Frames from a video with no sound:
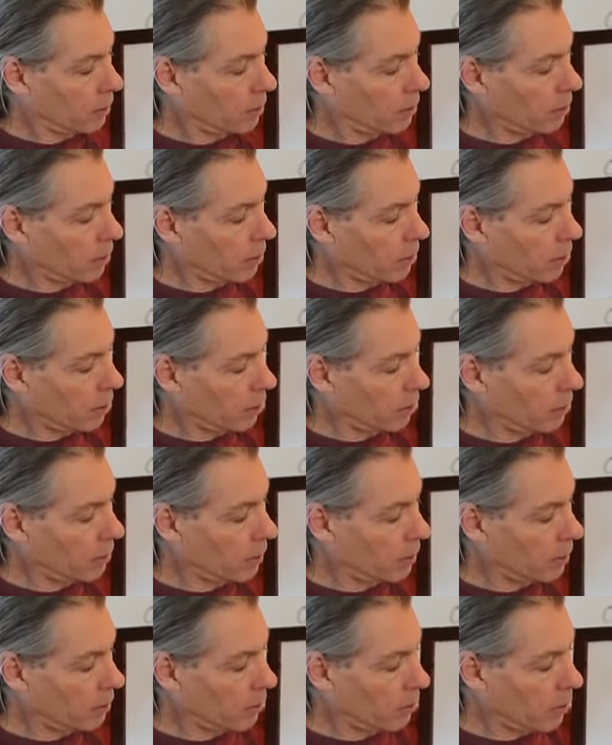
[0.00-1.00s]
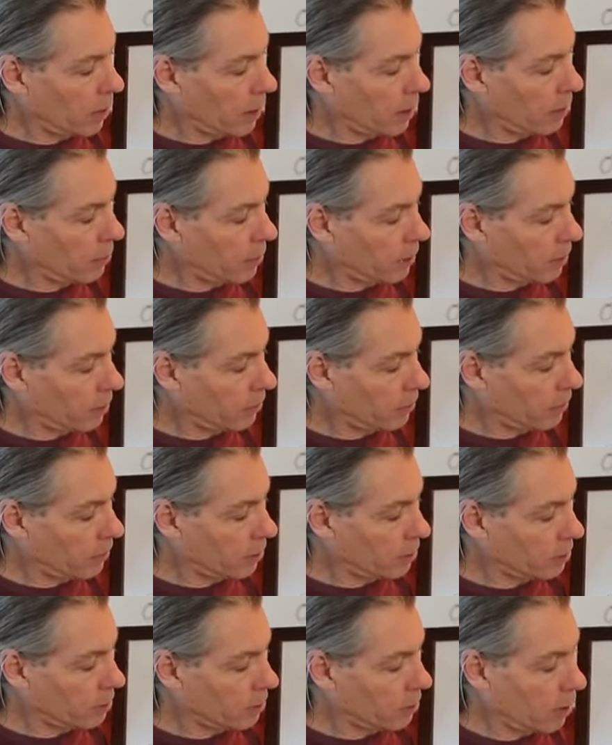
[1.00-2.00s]
so it goes this way with the
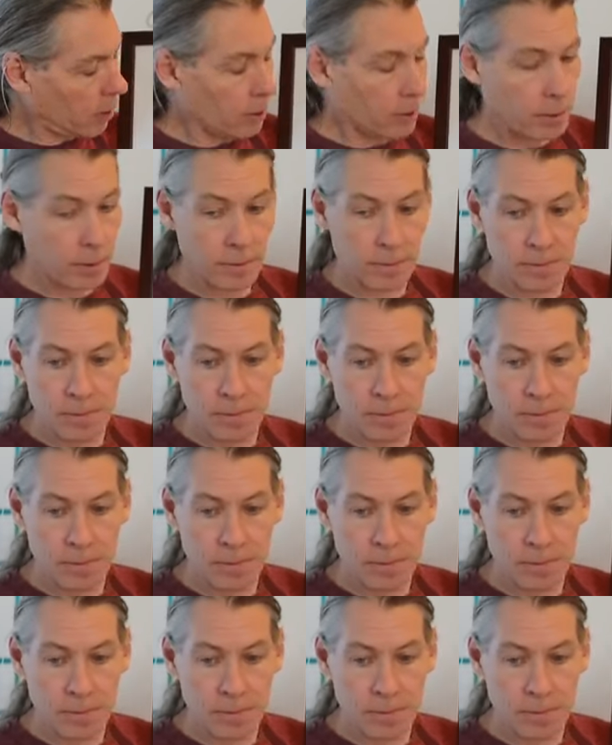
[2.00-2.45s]
first stroke,